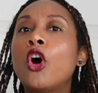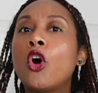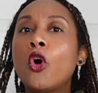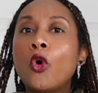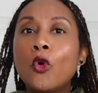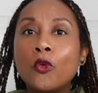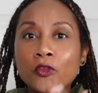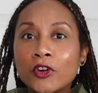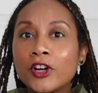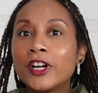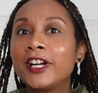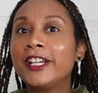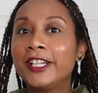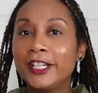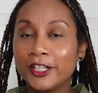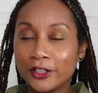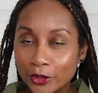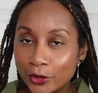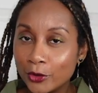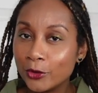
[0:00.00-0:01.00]
over a
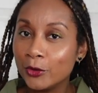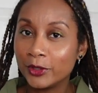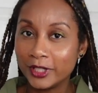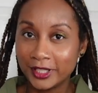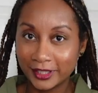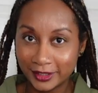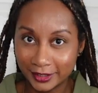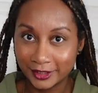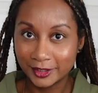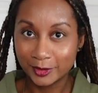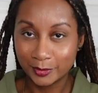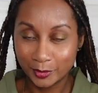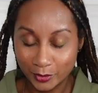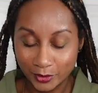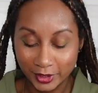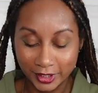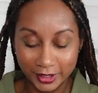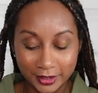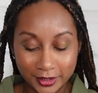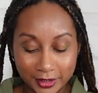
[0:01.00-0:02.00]
year old at this
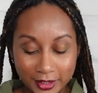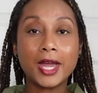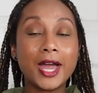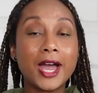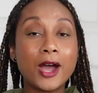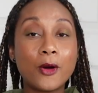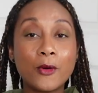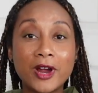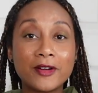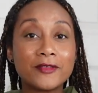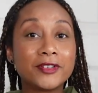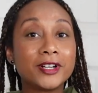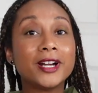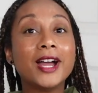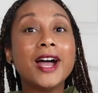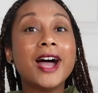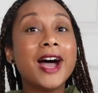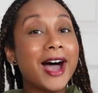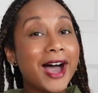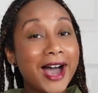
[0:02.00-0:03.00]
point. However,
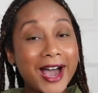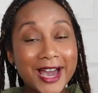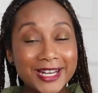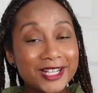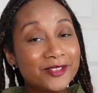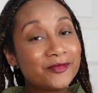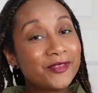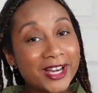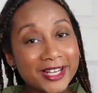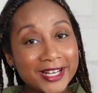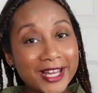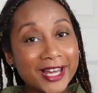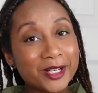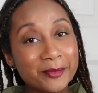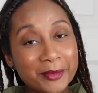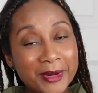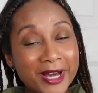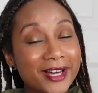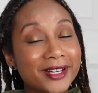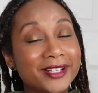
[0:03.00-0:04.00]
I didn't find out
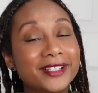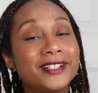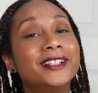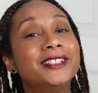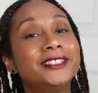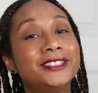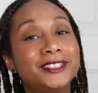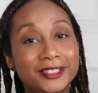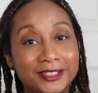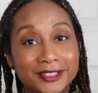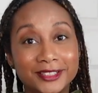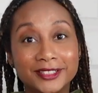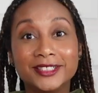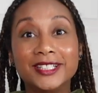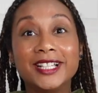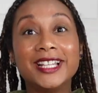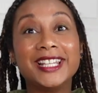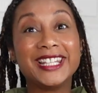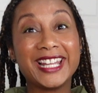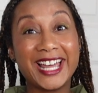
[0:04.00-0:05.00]
about it
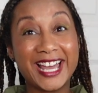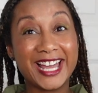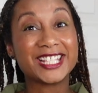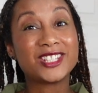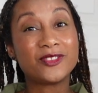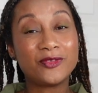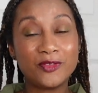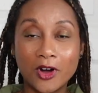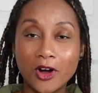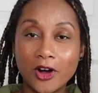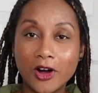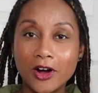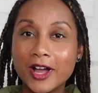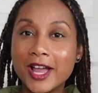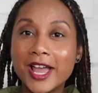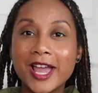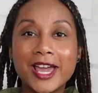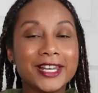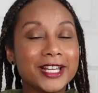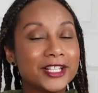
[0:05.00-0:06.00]
until last fall,
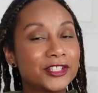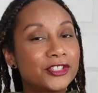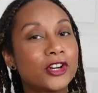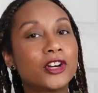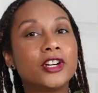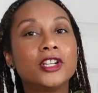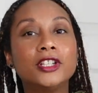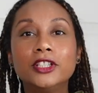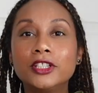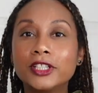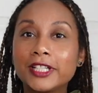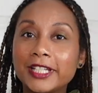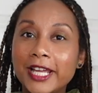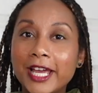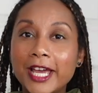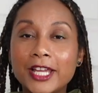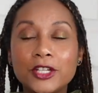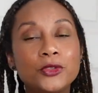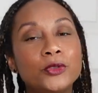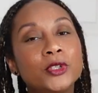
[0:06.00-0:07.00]
and I started looking
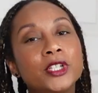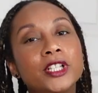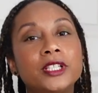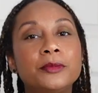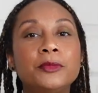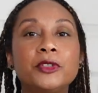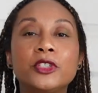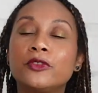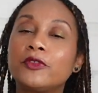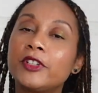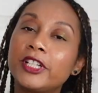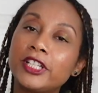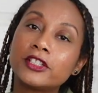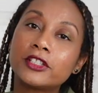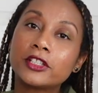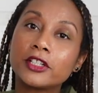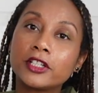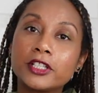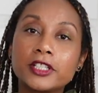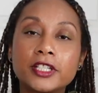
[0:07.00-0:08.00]
at it, doing a little bit of
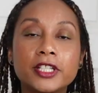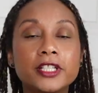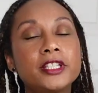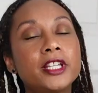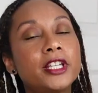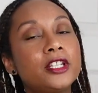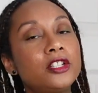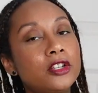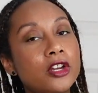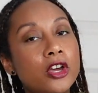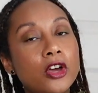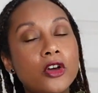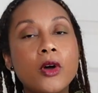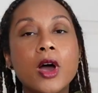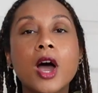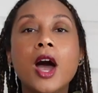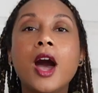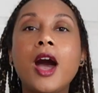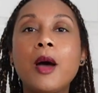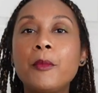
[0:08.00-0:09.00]
research, and said, you know,
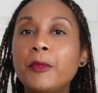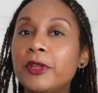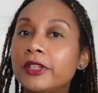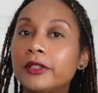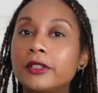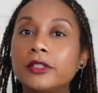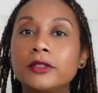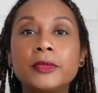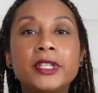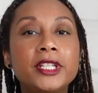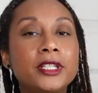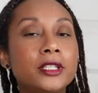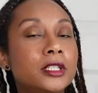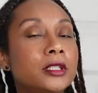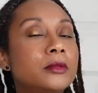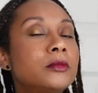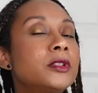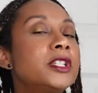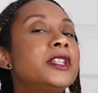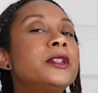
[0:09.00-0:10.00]
I'm in
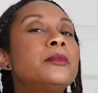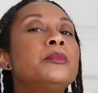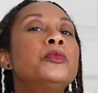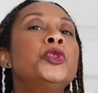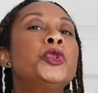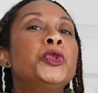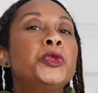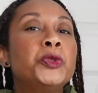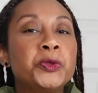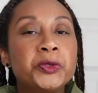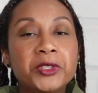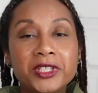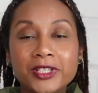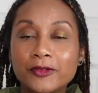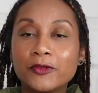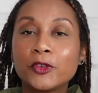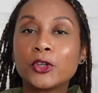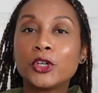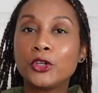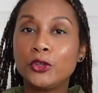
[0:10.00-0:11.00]
the mood
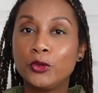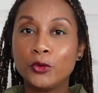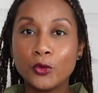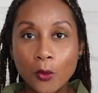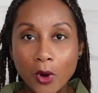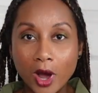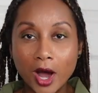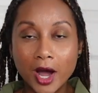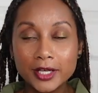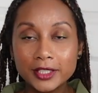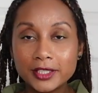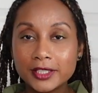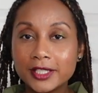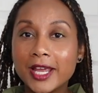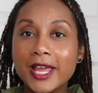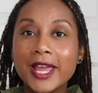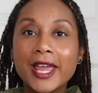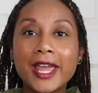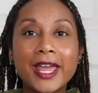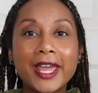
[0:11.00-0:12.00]
for a new watch,
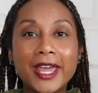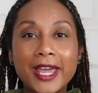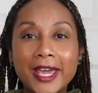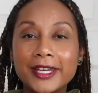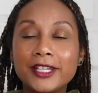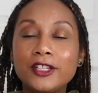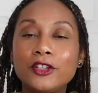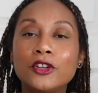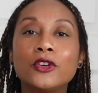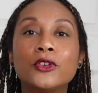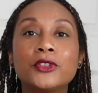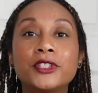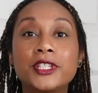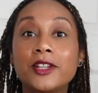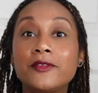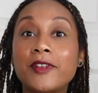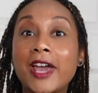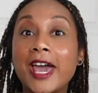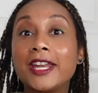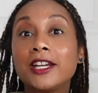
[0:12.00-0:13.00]
and you know,
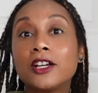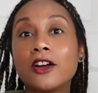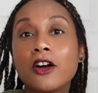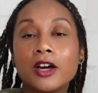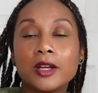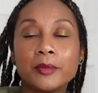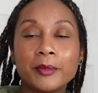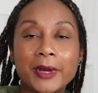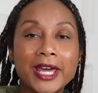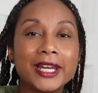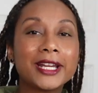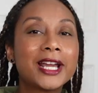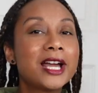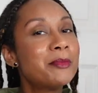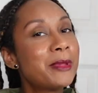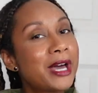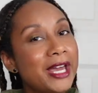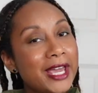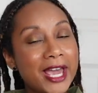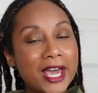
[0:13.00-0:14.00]
instead of adding automatic, I
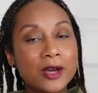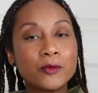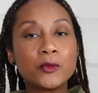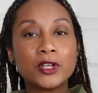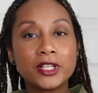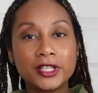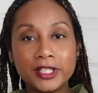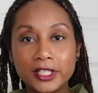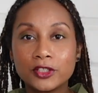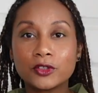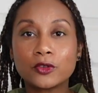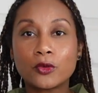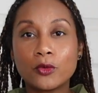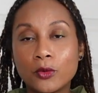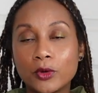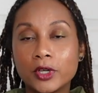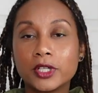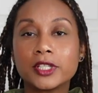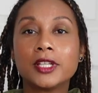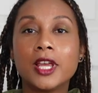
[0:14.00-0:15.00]
might add one of these
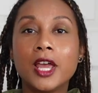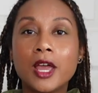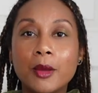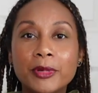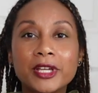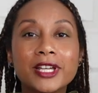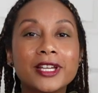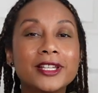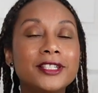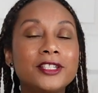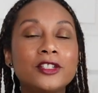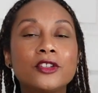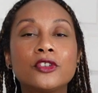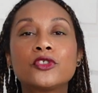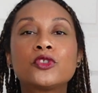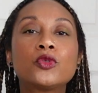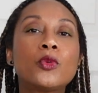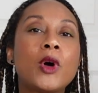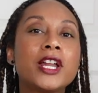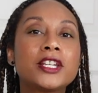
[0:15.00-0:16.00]
quartz, because you know,
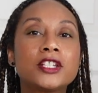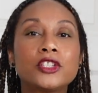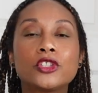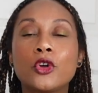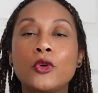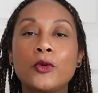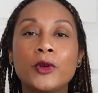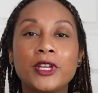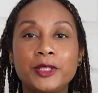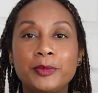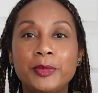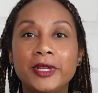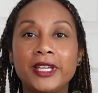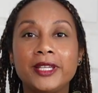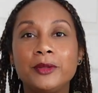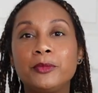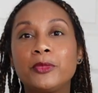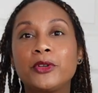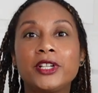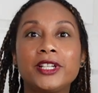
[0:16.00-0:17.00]
Swatch has always
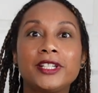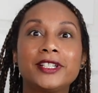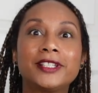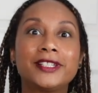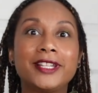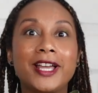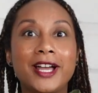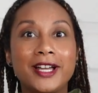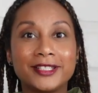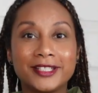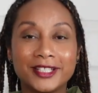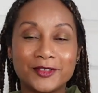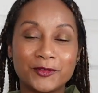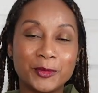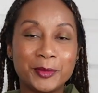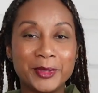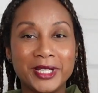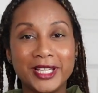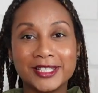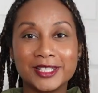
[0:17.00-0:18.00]
been pretty nostalgic for
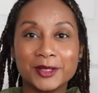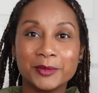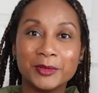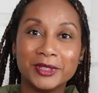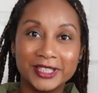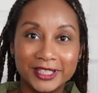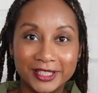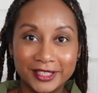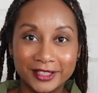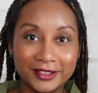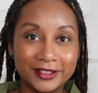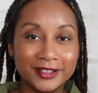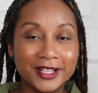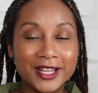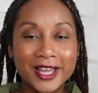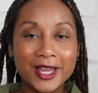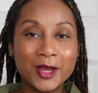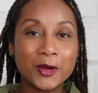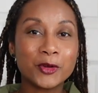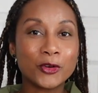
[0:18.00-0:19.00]
me as a millennial
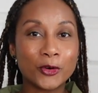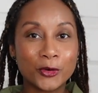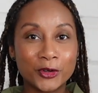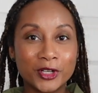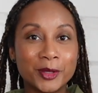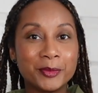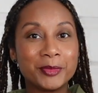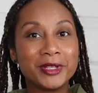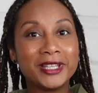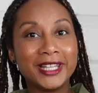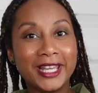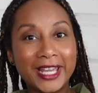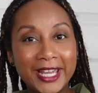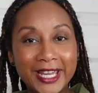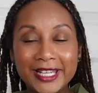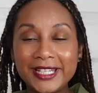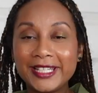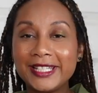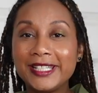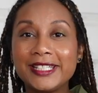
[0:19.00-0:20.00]
growing up in the
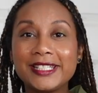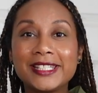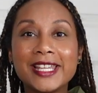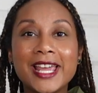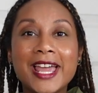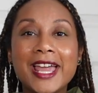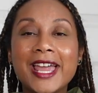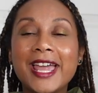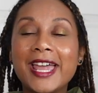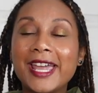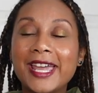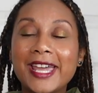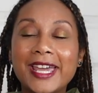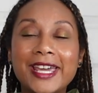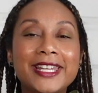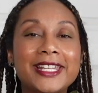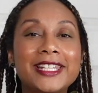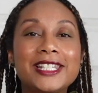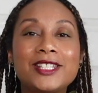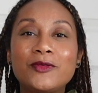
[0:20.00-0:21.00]
80s,
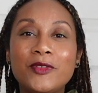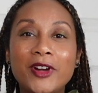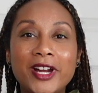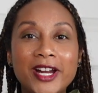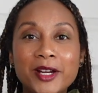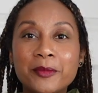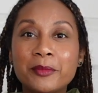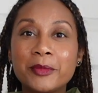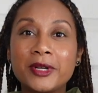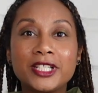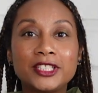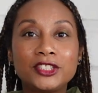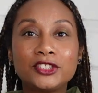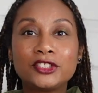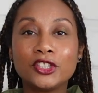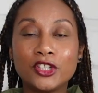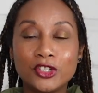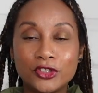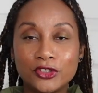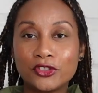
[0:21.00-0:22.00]
and it's very much
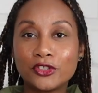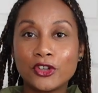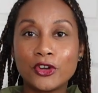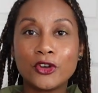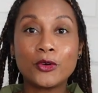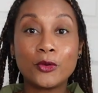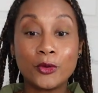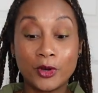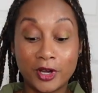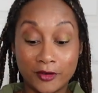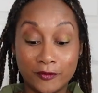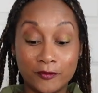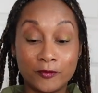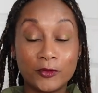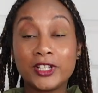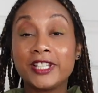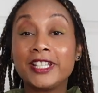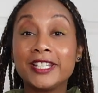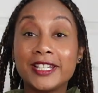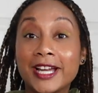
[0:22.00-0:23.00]
so a
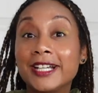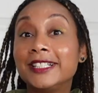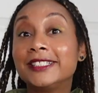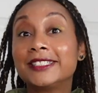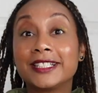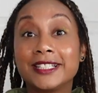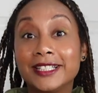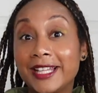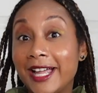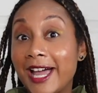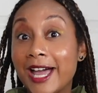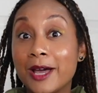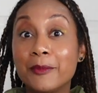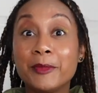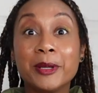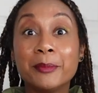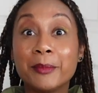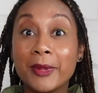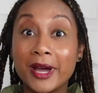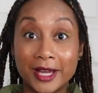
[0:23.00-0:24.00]
really nice collab
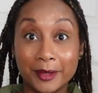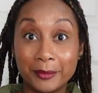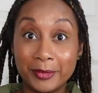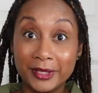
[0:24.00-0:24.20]
in my